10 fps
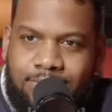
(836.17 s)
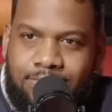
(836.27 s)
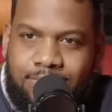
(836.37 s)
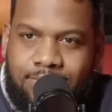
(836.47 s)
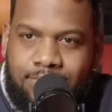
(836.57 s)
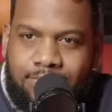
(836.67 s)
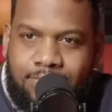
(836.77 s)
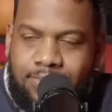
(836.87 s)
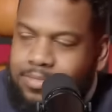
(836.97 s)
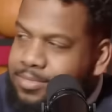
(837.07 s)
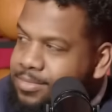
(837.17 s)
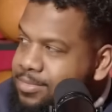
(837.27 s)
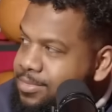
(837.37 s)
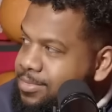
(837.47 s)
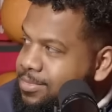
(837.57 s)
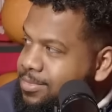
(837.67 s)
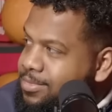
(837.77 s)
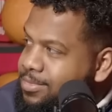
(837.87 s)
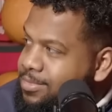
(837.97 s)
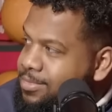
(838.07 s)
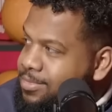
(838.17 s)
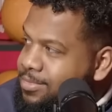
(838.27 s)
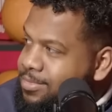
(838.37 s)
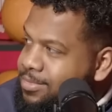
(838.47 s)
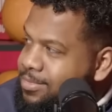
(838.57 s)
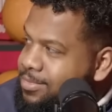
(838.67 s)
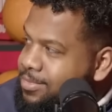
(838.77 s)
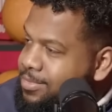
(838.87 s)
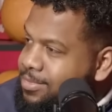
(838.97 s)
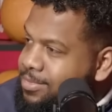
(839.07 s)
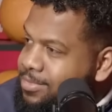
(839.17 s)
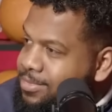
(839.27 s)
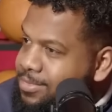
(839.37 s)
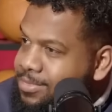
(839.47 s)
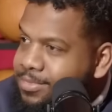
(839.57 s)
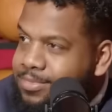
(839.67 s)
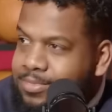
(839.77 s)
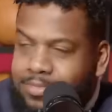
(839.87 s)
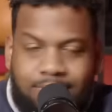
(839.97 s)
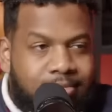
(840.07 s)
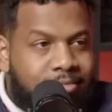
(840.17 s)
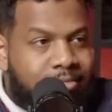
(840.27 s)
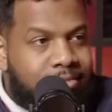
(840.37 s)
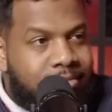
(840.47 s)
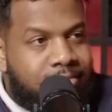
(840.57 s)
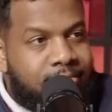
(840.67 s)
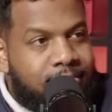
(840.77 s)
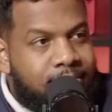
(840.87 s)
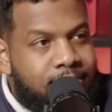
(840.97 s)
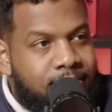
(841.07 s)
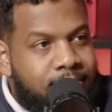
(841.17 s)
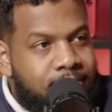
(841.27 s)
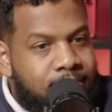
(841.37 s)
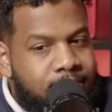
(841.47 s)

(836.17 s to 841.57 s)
This person isn't speaking.